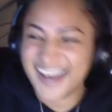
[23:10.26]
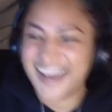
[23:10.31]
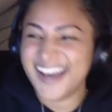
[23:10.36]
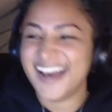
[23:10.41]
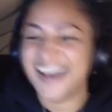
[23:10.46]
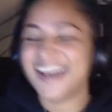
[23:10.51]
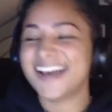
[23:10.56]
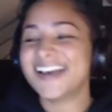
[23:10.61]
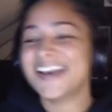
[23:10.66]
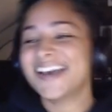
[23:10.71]

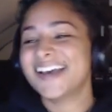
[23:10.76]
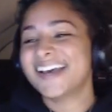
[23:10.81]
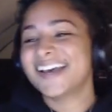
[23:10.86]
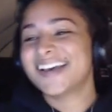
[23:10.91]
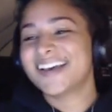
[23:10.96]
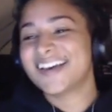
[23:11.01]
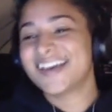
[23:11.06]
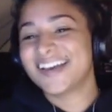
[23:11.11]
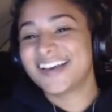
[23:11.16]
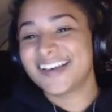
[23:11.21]

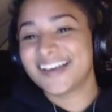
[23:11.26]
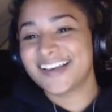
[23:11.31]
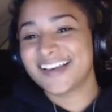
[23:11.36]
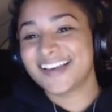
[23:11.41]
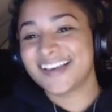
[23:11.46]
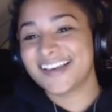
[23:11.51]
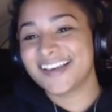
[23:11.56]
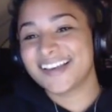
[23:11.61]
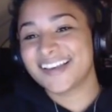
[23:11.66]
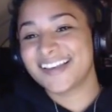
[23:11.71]

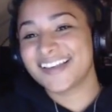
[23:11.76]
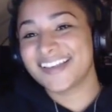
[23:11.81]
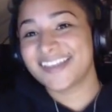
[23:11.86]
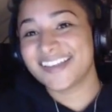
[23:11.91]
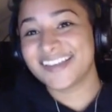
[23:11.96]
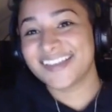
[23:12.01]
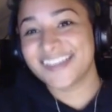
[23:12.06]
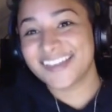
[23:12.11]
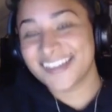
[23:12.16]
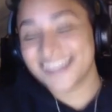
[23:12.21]

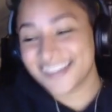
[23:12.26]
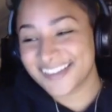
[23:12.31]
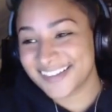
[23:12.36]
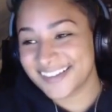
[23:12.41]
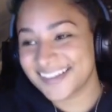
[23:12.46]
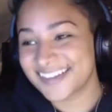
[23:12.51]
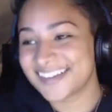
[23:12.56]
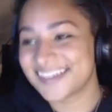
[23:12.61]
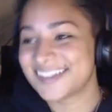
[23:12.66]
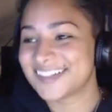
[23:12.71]

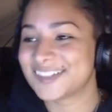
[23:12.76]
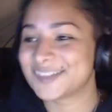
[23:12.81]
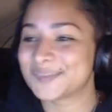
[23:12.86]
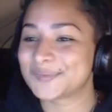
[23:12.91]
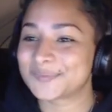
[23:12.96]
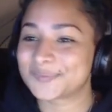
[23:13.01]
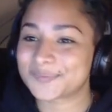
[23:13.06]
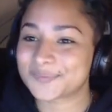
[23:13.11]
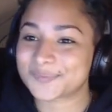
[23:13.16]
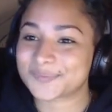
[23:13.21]

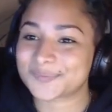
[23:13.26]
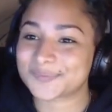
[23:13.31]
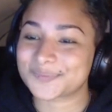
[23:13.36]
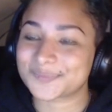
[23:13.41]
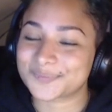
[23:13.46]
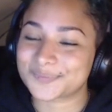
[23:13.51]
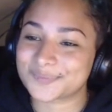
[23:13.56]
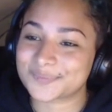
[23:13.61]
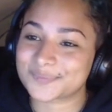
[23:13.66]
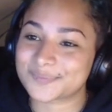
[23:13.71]

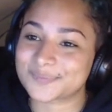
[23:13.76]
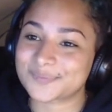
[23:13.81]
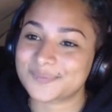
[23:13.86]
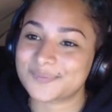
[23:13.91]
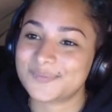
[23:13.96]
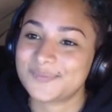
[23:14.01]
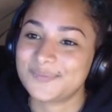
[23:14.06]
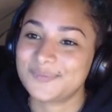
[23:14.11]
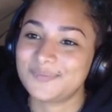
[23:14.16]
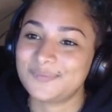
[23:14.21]

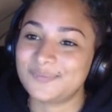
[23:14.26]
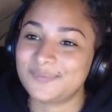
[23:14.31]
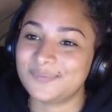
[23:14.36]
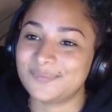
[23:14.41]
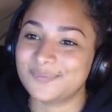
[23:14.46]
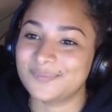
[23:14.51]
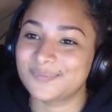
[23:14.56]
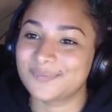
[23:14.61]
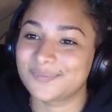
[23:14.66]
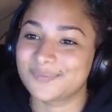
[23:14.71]

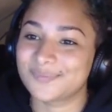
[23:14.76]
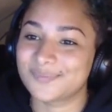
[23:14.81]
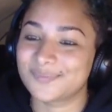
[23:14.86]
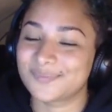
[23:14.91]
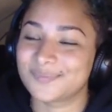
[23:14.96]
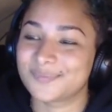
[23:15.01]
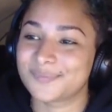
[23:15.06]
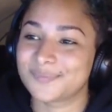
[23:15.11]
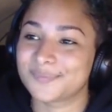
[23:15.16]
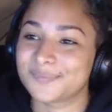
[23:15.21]

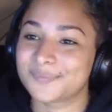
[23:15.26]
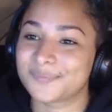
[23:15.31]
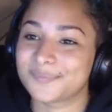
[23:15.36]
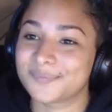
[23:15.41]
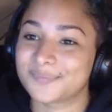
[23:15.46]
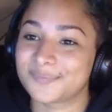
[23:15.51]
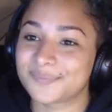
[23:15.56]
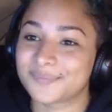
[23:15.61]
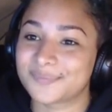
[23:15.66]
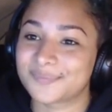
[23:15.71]

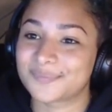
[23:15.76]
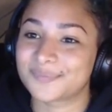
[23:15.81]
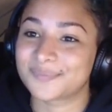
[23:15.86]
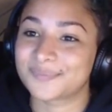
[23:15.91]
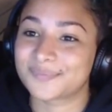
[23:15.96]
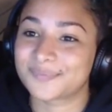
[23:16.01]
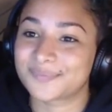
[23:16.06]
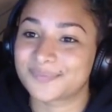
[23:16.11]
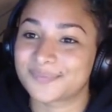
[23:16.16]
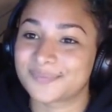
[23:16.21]

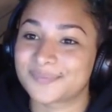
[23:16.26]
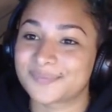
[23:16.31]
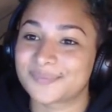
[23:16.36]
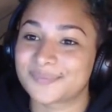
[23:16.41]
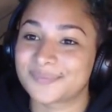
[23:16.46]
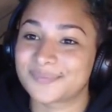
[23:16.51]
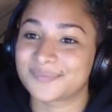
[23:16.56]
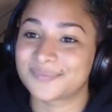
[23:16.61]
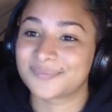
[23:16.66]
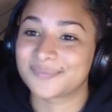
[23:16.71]

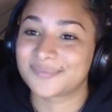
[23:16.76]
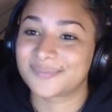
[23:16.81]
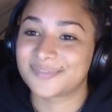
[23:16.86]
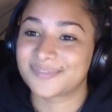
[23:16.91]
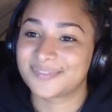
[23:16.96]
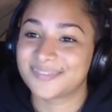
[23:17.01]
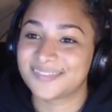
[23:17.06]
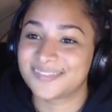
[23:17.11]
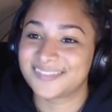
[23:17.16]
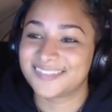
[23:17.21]

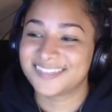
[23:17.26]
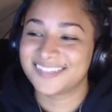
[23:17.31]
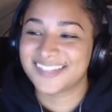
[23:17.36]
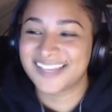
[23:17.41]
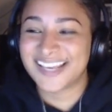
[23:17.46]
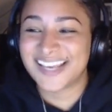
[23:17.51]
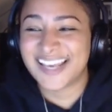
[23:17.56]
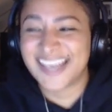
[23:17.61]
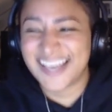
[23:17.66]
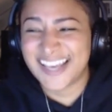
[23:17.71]

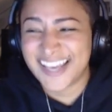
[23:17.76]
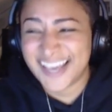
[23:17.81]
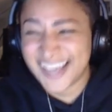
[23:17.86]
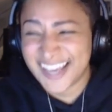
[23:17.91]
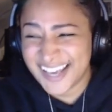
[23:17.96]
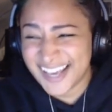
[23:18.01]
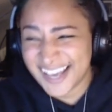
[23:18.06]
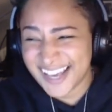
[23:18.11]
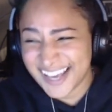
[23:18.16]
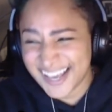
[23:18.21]
(silent)